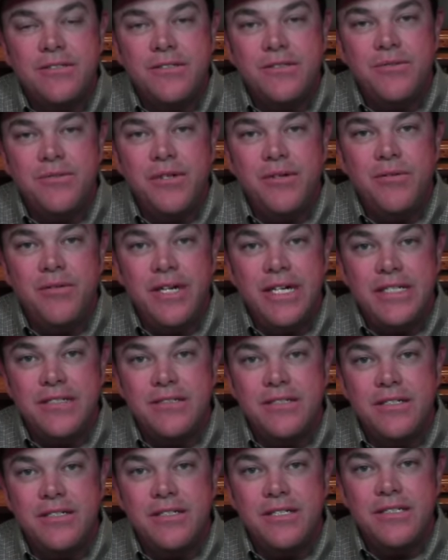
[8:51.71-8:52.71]
two or three
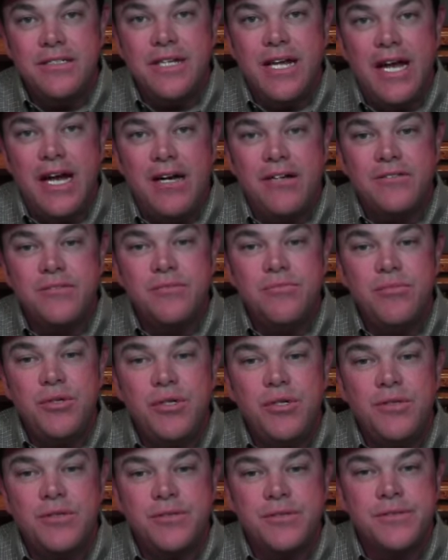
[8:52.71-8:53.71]
weeks on these cows and
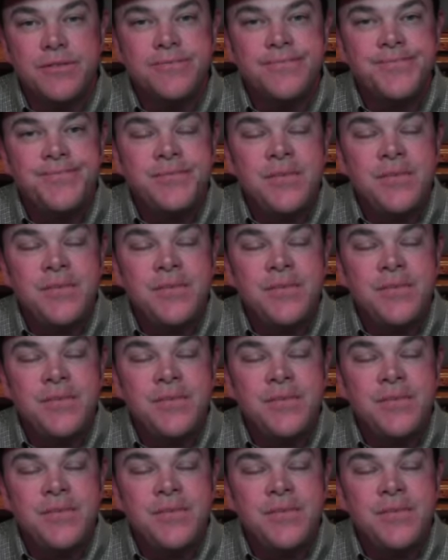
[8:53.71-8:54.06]
bulls.